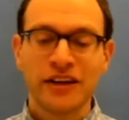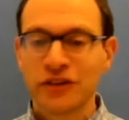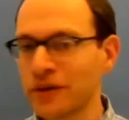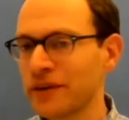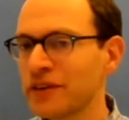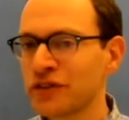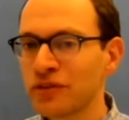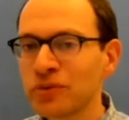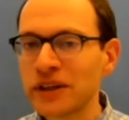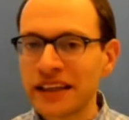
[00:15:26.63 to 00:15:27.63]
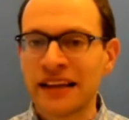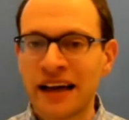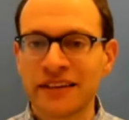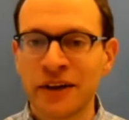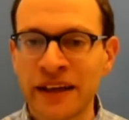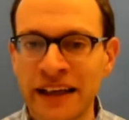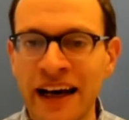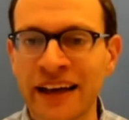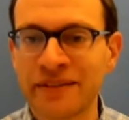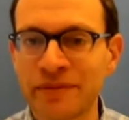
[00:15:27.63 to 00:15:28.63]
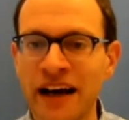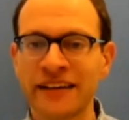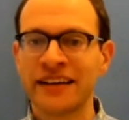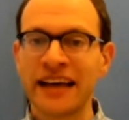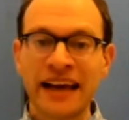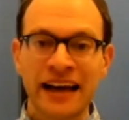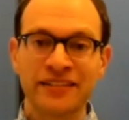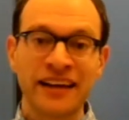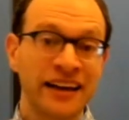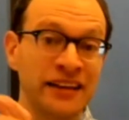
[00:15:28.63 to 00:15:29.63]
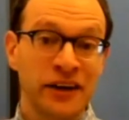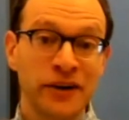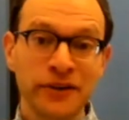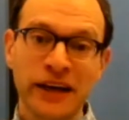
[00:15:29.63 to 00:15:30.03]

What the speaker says: So there's really a lot going on the AI side alone,